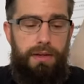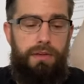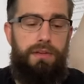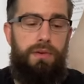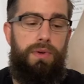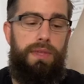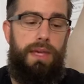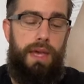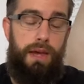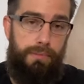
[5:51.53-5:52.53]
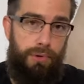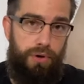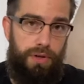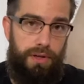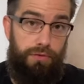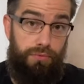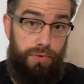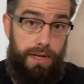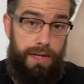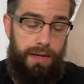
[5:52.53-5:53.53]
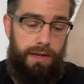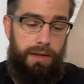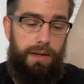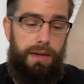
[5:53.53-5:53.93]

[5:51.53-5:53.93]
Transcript: see what the Inkbird is reading,